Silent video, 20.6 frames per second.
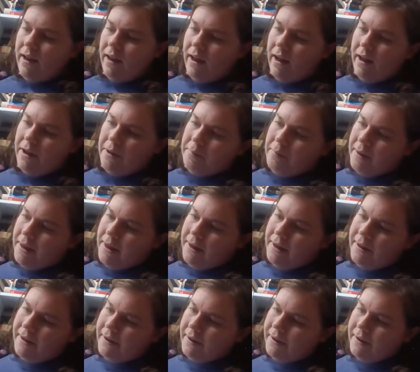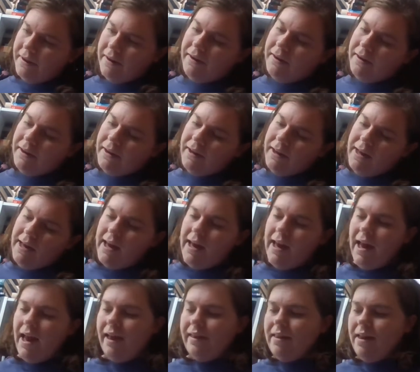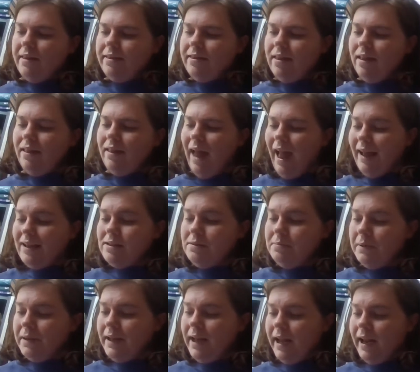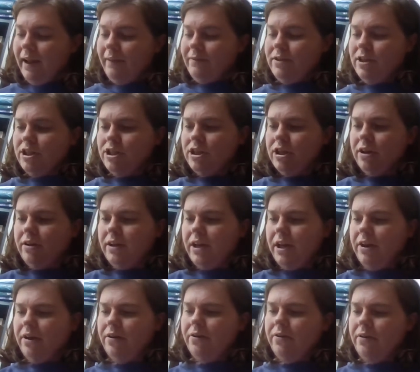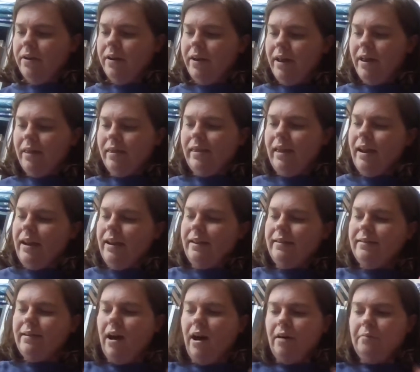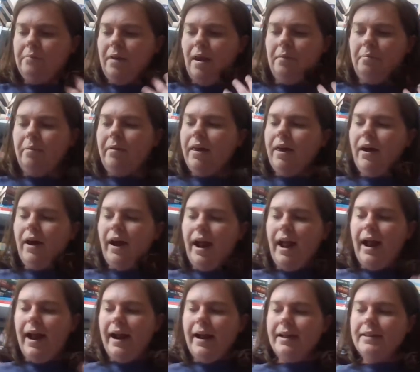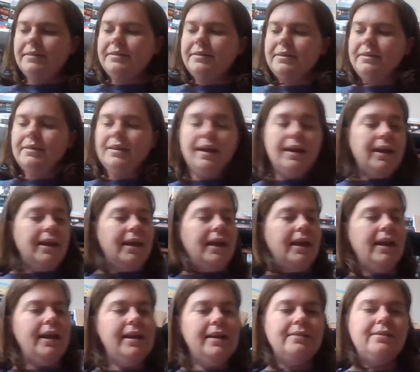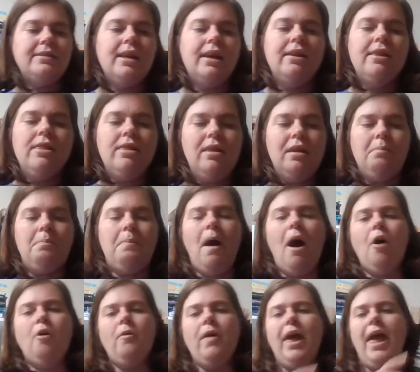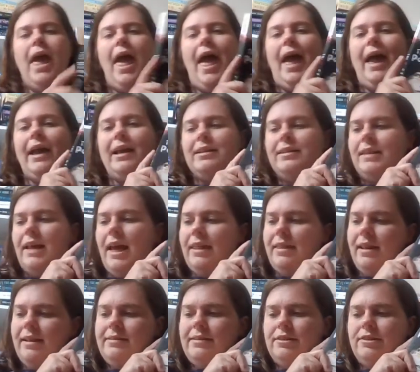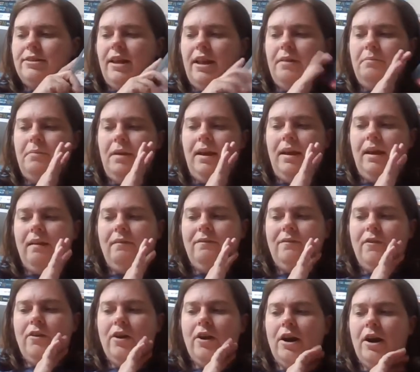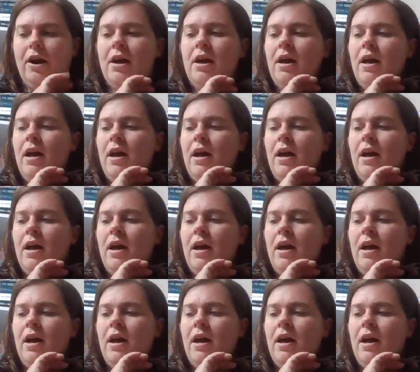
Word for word: Um, and then the last book I have to show you that is on my plans is The Poet X, and this is going to be for